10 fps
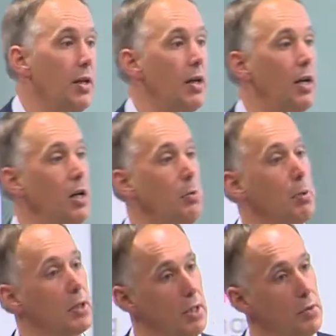
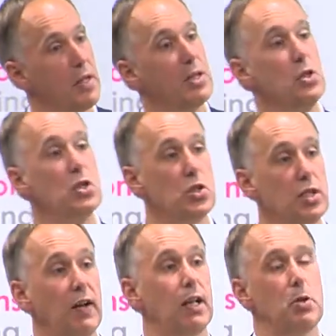But that you need to
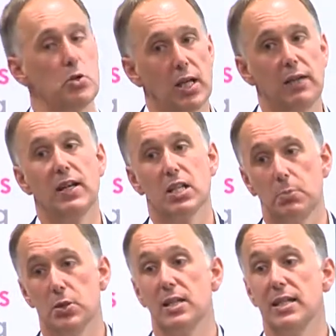develop those kind of
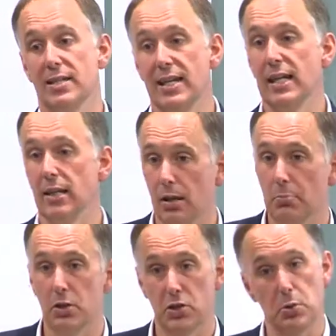expertise in
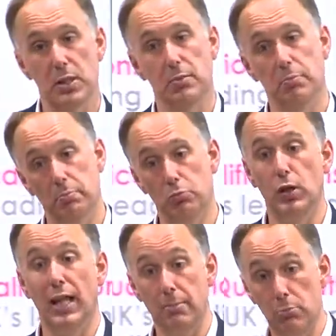government so it can
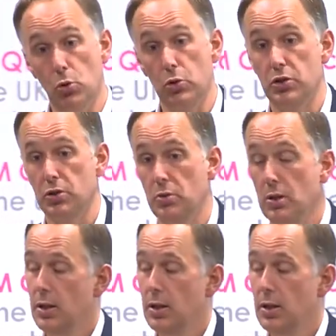relate more to